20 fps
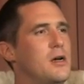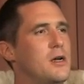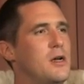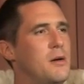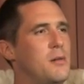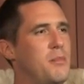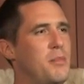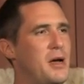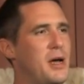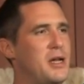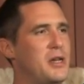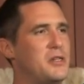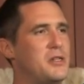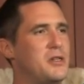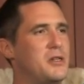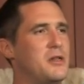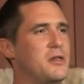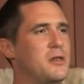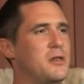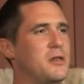
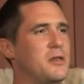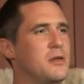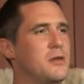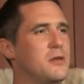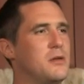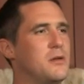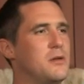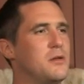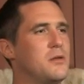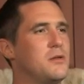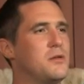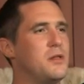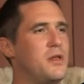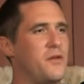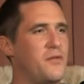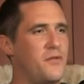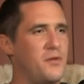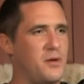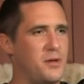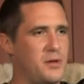compassionate,
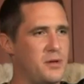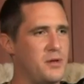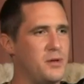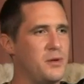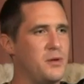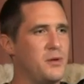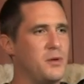different.